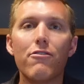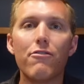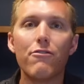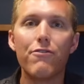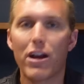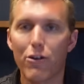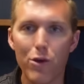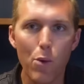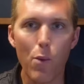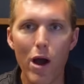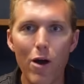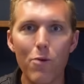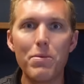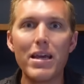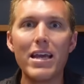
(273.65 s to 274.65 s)
very
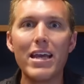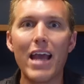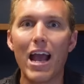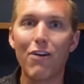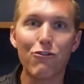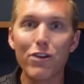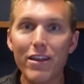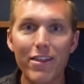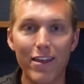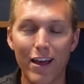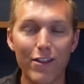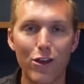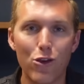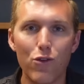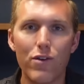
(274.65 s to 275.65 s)
well be
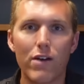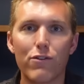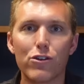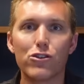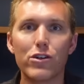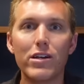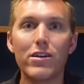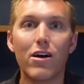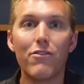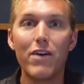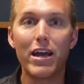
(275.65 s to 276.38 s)
everything that you've ever dreamed of,